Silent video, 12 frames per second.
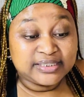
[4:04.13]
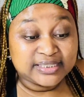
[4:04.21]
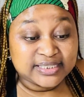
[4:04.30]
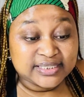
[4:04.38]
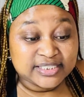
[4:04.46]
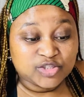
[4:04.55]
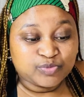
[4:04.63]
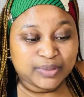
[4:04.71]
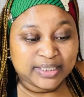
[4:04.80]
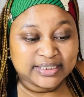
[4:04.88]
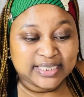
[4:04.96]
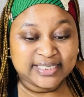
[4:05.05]

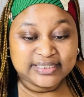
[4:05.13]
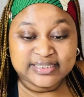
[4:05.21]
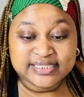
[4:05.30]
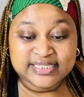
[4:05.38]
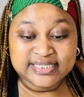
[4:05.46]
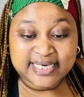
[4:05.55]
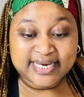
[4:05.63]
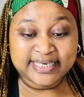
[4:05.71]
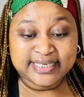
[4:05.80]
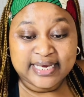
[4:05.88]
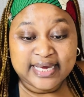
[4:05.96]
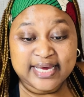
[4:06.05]
disrespect and
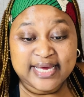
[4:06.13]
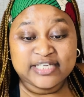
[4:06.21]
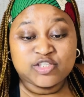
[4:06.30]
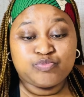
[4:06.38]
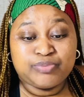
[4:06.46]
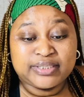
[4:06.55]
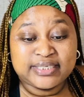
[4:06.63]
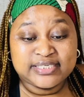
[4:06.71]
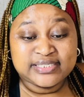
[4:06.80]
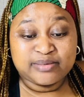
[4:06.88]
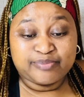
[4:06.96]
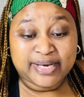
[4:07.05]
disdain
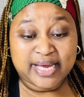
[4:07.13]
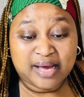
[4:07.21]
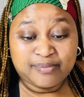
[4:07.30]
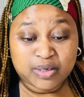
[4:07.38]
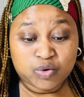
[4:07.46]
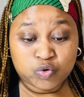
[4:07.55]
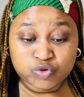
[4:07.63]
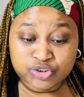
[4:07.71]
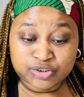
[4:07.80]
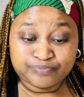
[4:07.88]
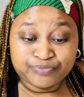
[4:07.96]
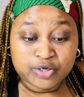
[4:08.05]
experienced by
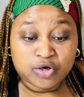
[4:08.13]
Amakhosi,